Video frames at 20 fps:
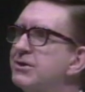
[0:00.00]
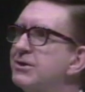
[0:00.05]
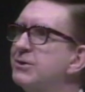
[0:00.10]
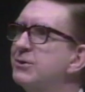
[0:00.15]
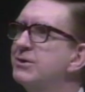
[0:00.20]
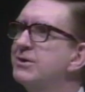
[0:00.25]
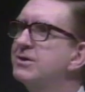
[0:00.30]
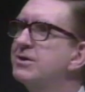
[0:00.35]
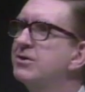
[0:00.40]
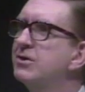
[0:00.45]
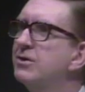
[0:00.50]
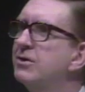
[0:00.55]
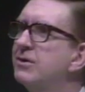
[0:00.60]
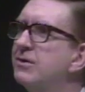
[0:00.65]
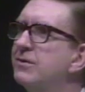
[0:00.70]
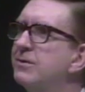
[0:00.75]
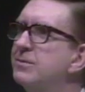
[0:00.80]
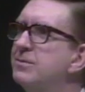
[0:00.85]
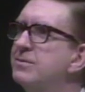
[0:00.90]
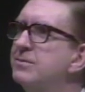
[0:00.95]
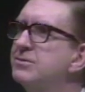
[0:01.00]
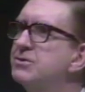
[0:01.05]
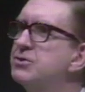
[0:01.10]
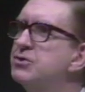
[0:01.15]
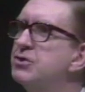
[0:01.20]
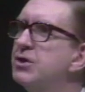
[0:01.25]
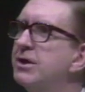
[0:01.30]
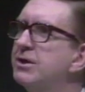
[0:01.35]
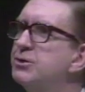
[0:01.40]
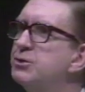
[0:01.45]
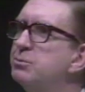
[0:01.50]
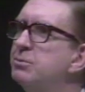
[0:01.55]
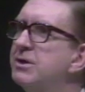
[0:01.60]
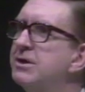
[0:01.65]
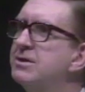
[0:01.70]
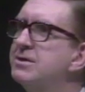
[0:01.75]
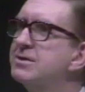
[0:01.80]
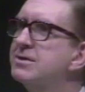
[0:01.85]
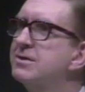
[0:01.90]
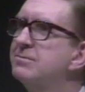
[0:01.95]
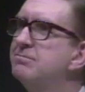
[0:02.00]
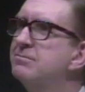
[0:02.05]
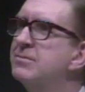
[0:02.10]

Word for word: the Lord called them judgment,